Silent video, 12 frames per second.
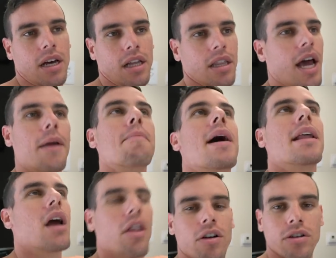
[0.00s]
unlike
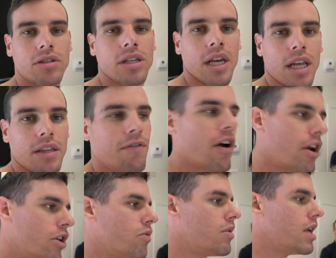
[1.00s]
many others. It's
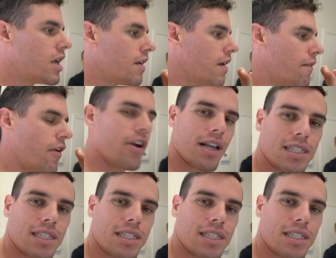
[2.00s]
very unique, very